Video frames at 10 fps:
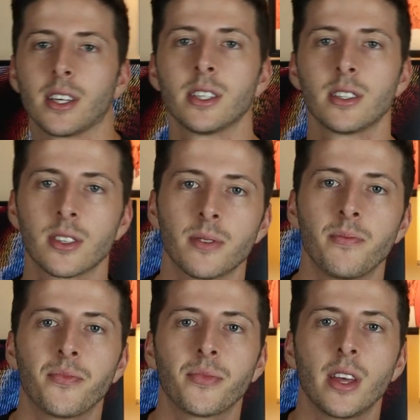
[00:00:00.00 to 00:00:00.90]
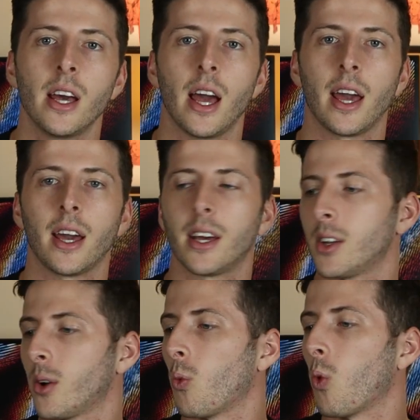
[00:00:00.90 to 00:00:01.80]
this,
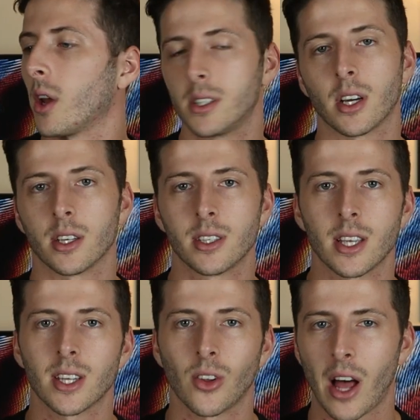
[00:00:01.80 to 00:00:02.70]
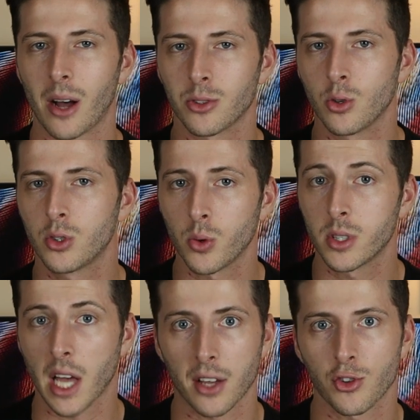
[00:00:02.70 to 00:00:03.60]
and what it does is it allows you to
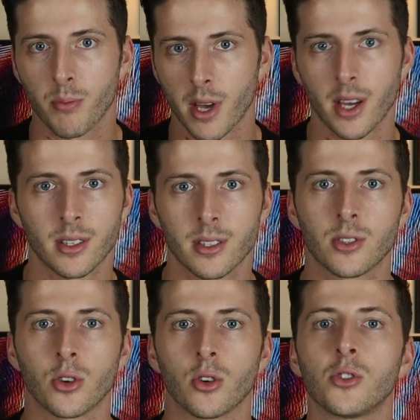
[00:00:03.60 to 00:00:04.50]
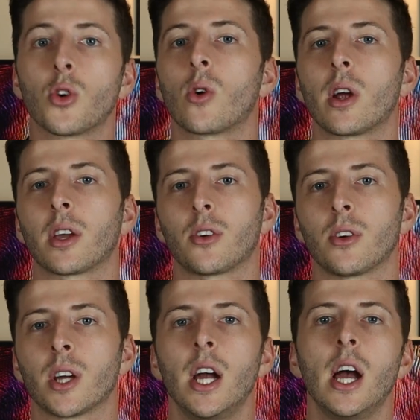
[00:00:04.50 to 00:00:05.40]
attach your bands to your door
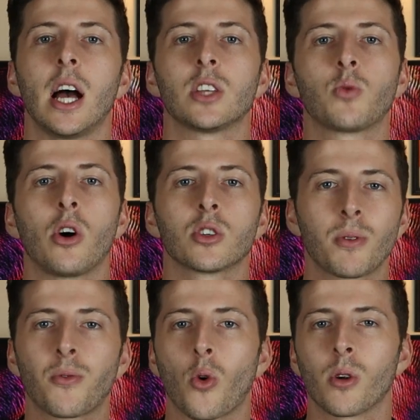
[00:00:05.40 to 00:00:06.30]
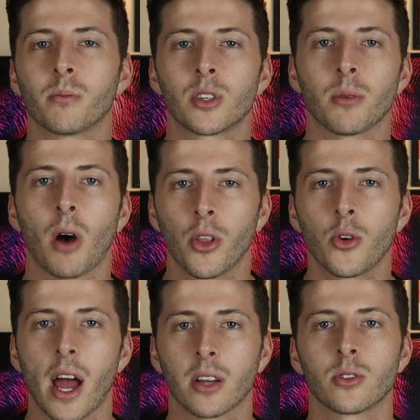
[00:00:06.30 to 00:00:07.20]
anchor, as well as perform some
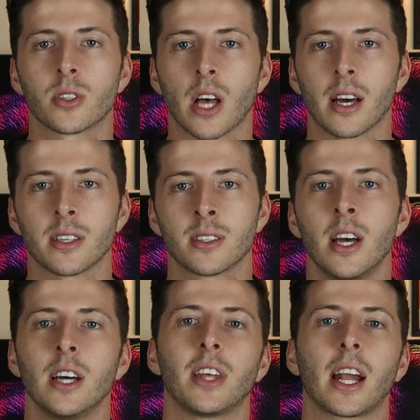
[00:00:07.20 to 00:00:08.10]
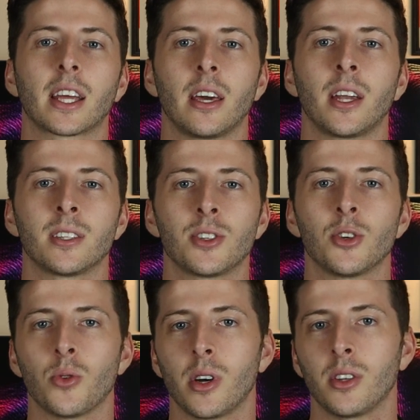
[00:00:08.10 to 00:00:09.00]
other exercise that I get
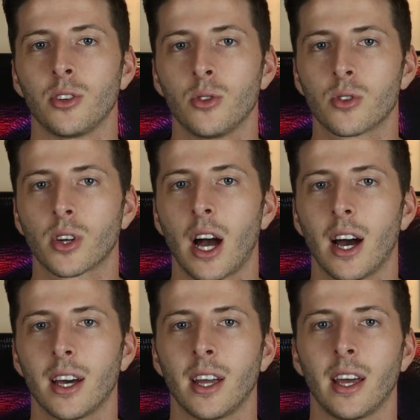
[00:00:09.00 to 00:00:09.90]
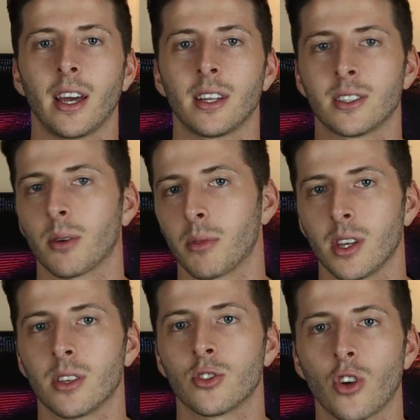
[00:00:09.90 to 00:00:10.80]
into in the user guide and some of
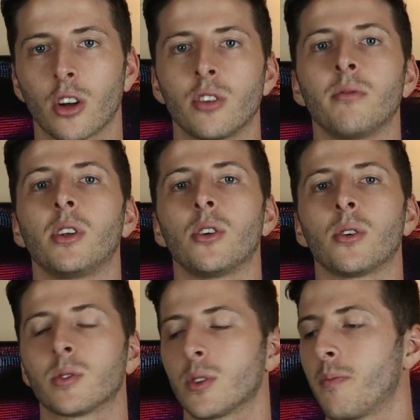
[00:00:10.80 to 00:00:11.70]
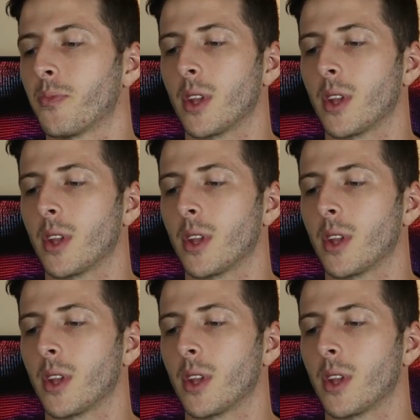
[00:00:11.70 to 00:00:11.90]
the instruction videos.